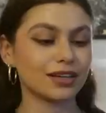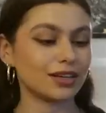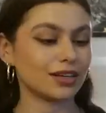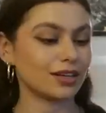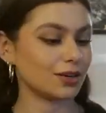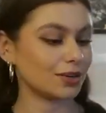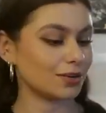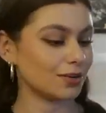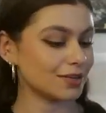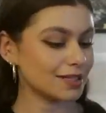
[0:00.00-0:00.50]

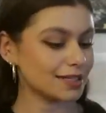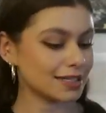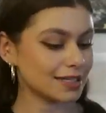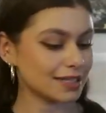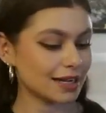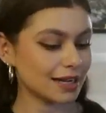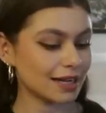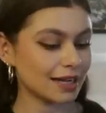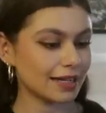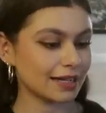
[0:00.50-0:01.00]
cute.
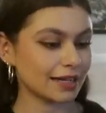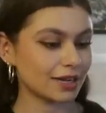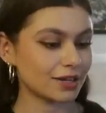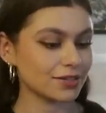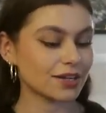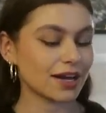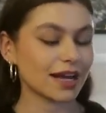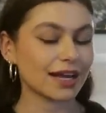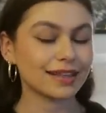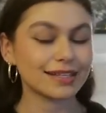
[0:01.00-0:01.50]
They
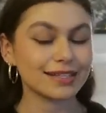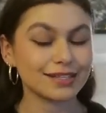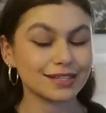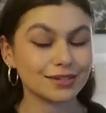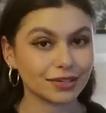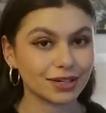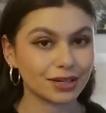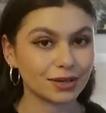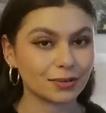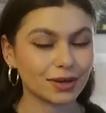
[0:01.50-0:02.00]
also have this
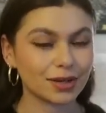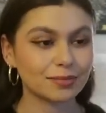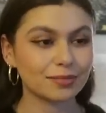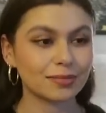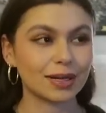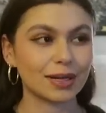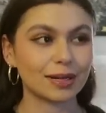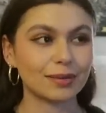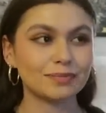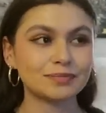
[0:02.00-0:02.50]
green one,
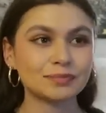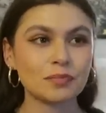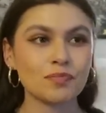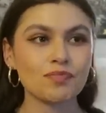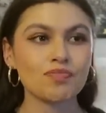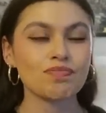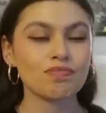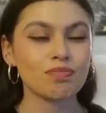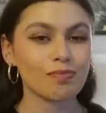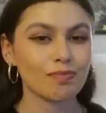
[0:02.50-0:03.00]
but
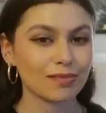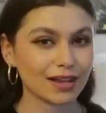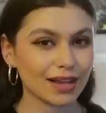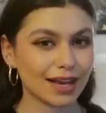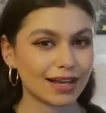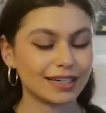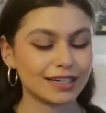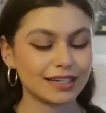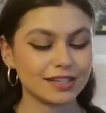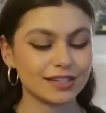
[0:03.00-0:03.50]

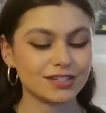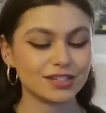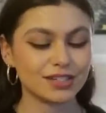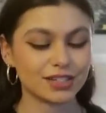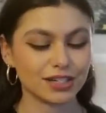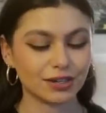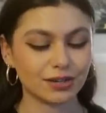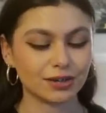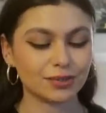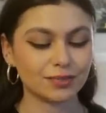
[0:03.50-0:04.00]
I need to
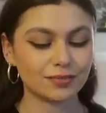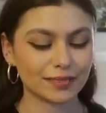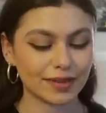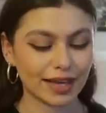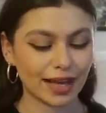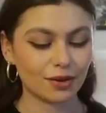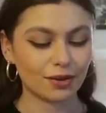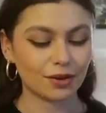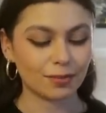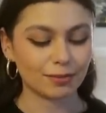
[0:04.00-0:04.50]
chill
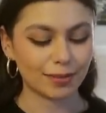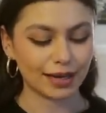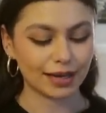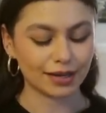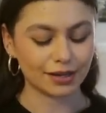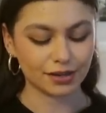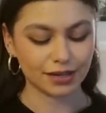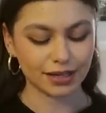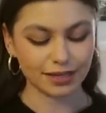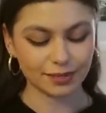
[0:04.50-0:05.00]
out on
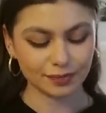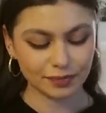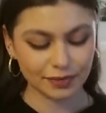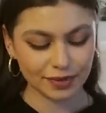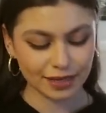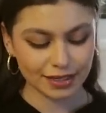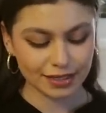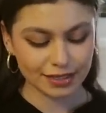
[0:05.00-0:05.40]
buying green.